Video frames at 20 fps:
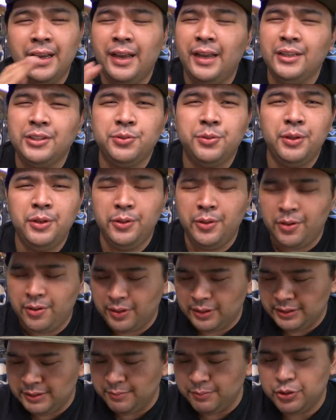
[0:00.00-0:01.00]
casual
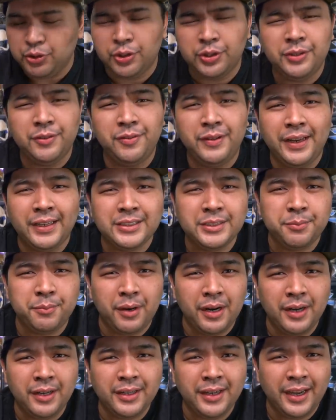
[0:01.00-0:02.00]
look, or some sort of like
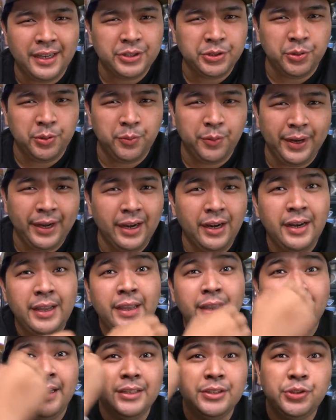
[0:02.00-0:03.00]
smart casual wear,
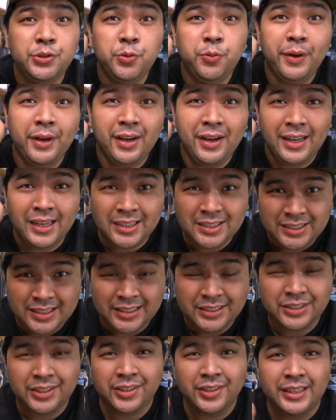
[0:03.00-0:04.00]
is to wear
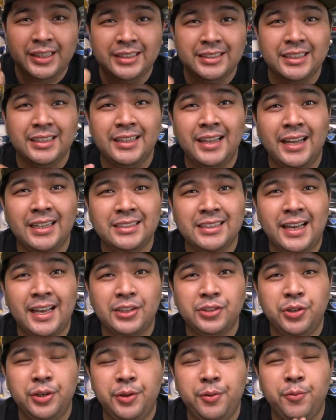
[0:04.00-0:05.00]
accessories. And that's
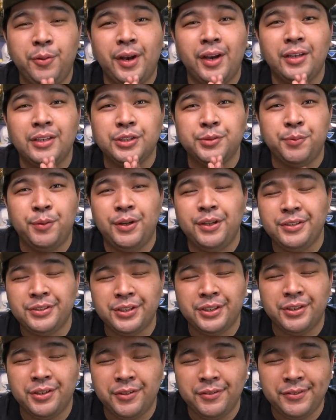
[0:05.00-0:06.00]
actually where the
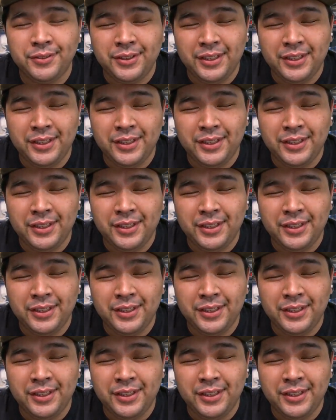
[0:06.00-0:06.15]
sponsor of